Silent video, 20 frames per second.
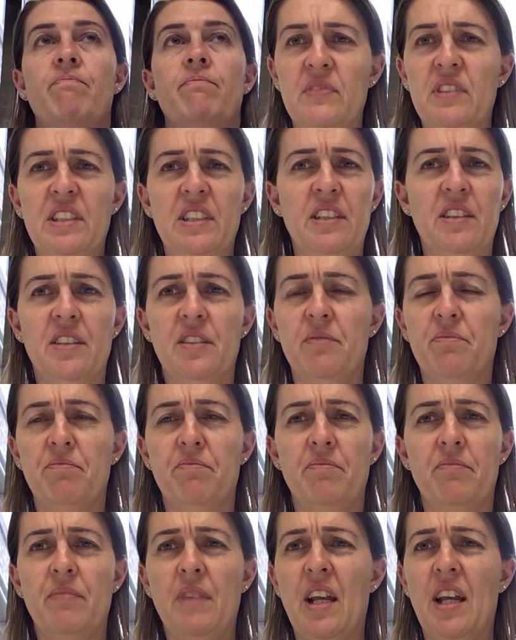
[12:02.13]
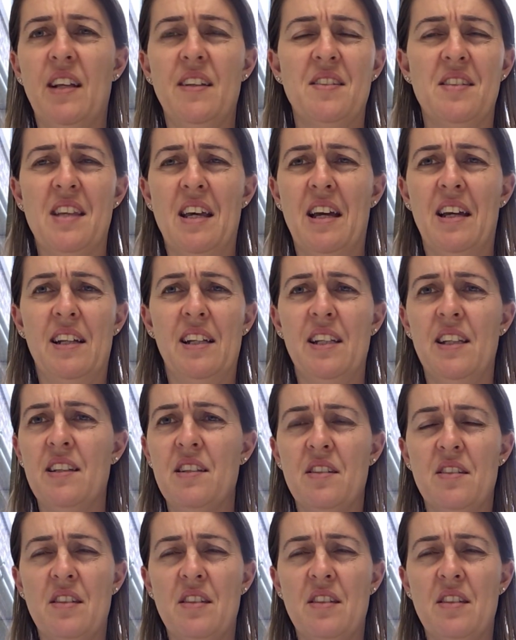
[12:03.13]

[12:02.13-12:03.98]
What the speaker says: They're exactly the